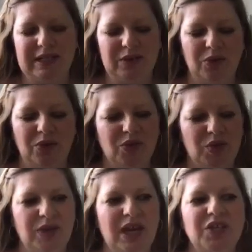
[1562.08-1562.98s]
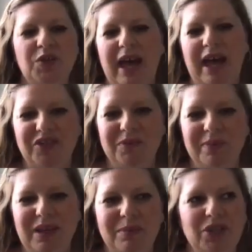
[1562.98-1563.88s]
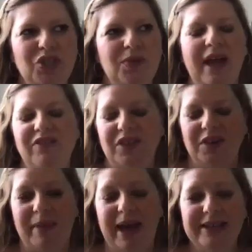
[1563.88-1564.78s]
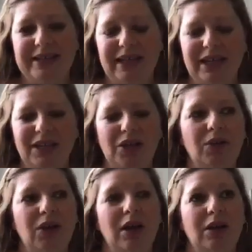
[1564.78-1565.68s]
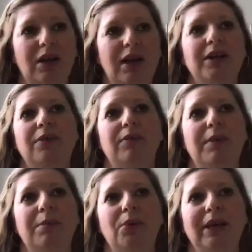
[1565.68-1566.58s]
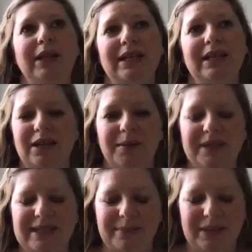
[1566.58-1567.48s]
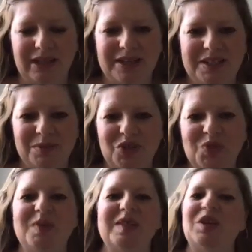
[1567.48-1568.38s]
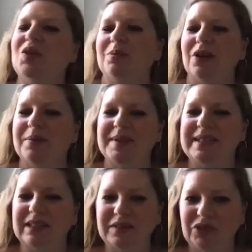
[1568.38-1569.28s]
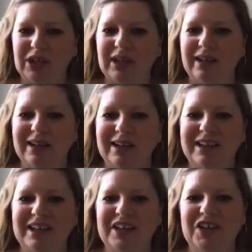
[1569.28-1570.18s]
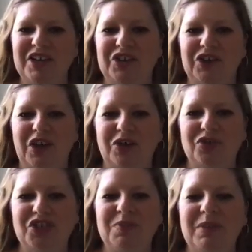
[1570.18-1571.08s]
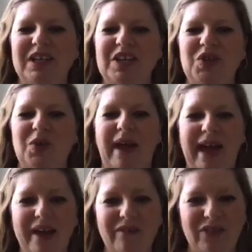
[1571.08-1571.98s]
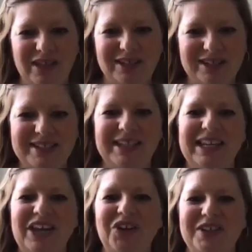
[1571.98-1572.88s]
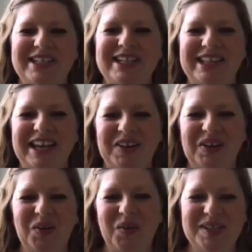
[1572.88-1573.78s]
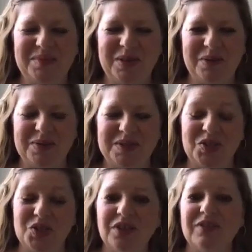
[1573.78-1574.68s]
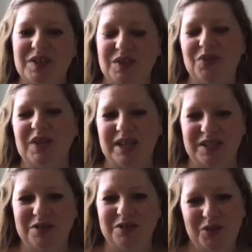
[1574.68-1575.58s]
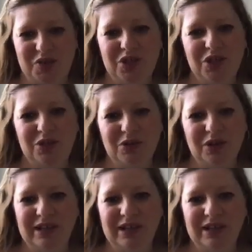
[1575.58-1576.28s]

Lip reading: So yes, you have to be, but do you have the capacity? Ocado at one point, they stopped accepting customers because they couldn't promise delivery. So just because you have it doesn't guarantee that you're going to be able to service those customers too.